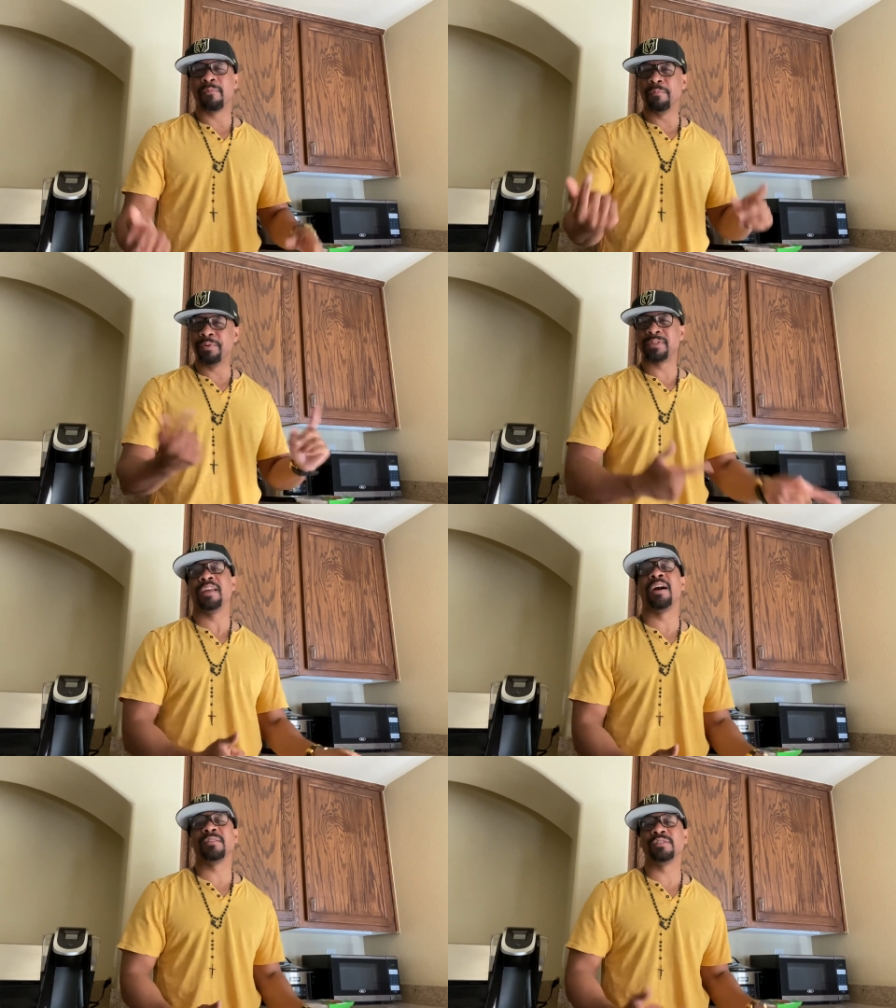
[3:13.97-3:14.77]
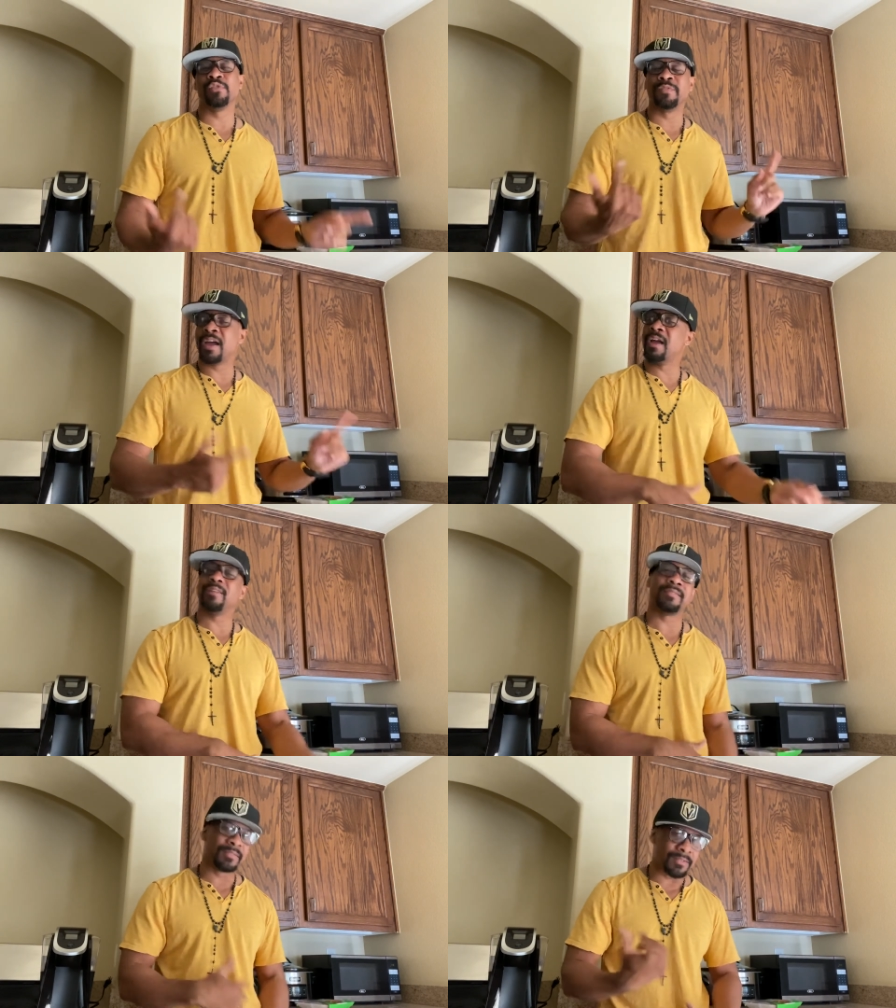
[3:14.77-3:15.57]
I'm going to put that out there. If
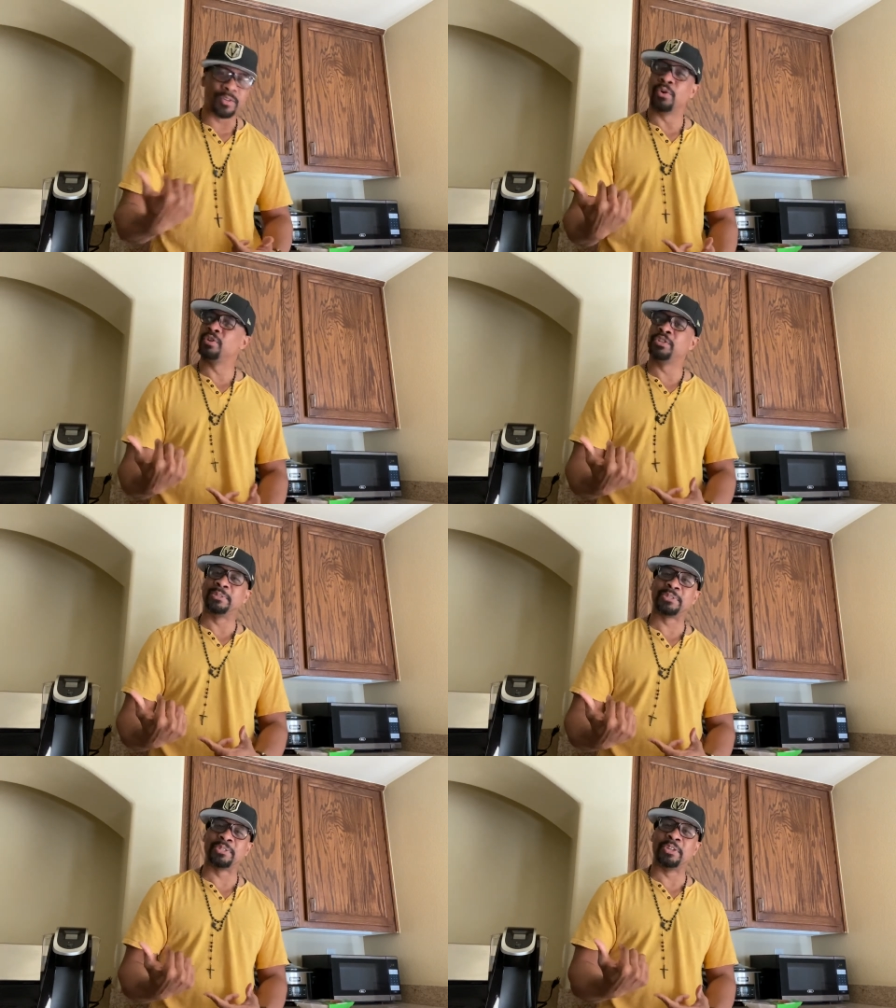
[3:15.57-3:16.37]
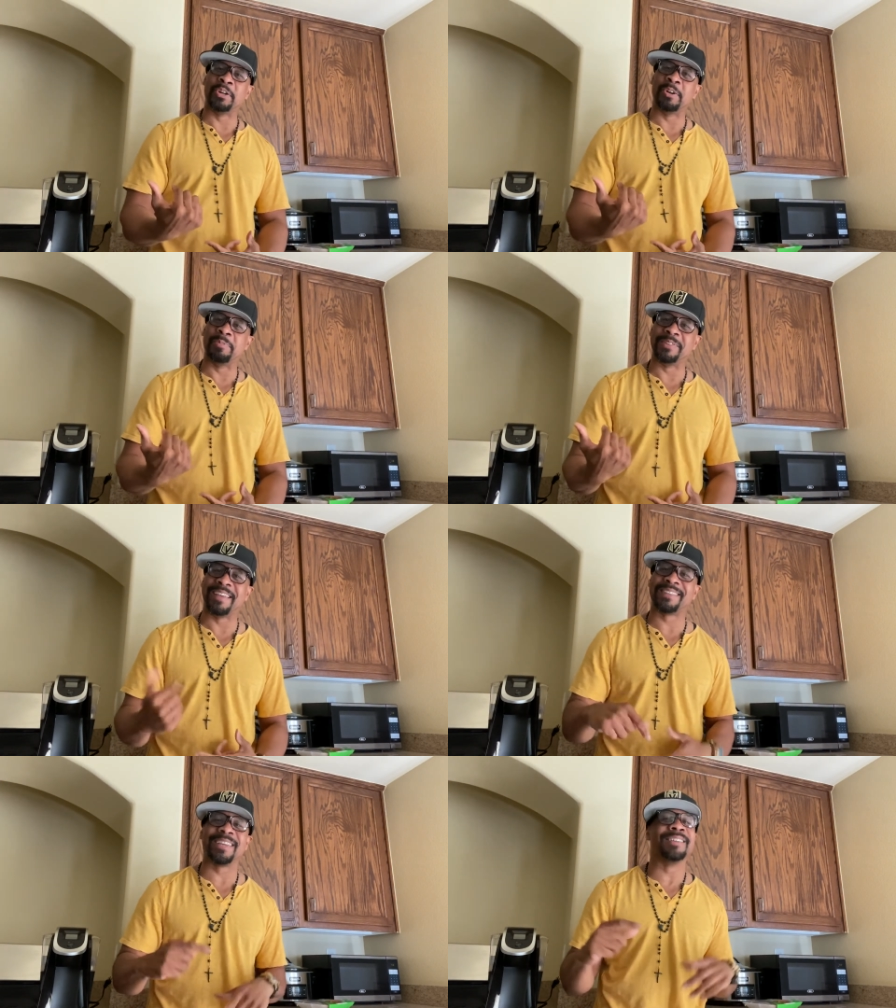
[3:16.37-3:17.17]
not, go to YouTube. But
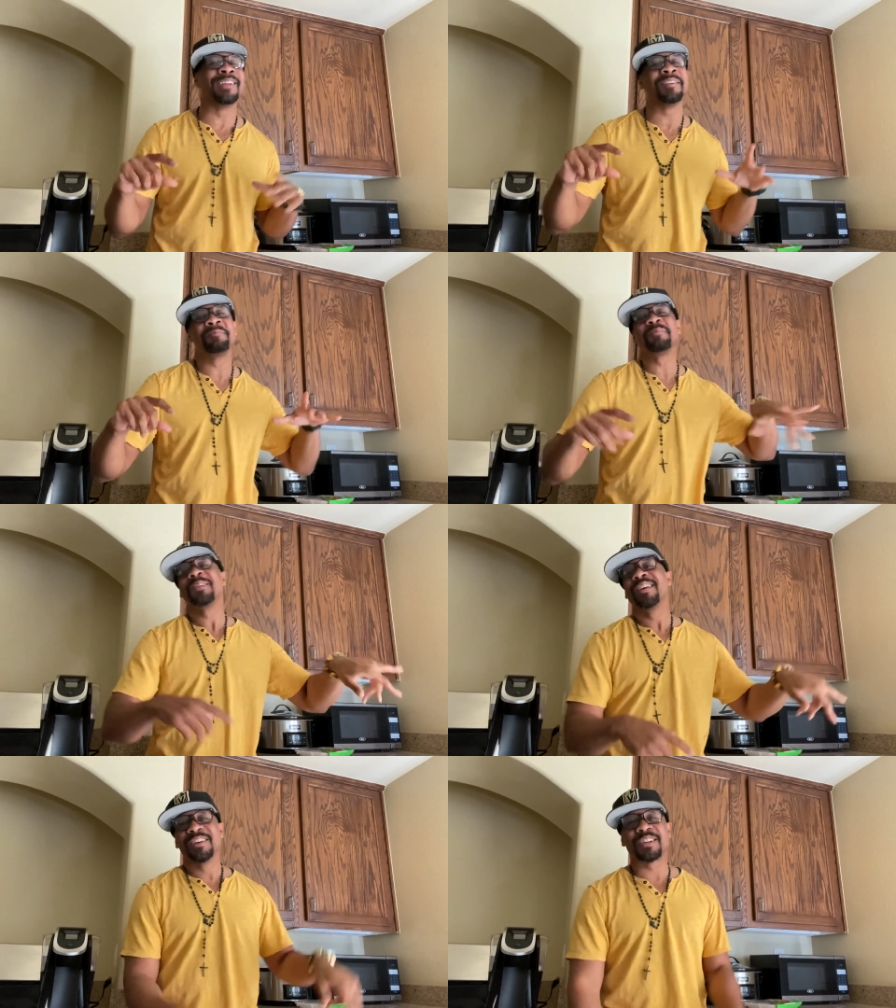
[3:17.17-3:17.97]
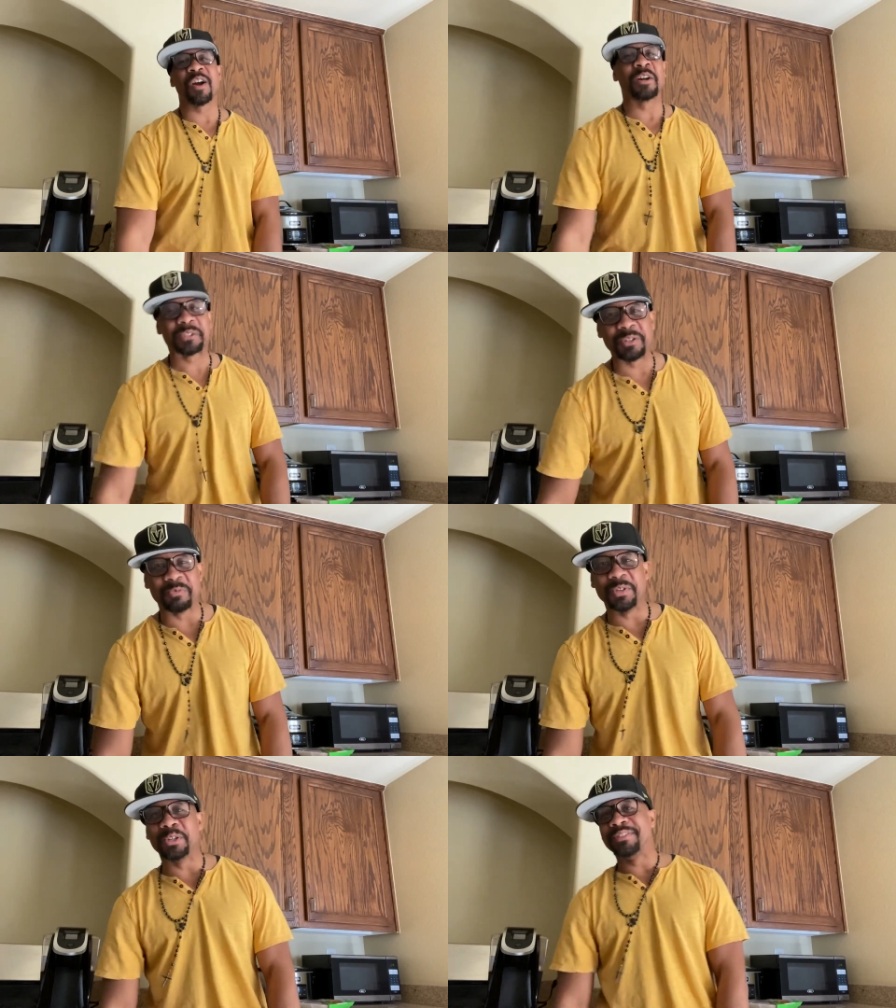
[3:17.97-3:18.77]
they killing it. Carlton and Will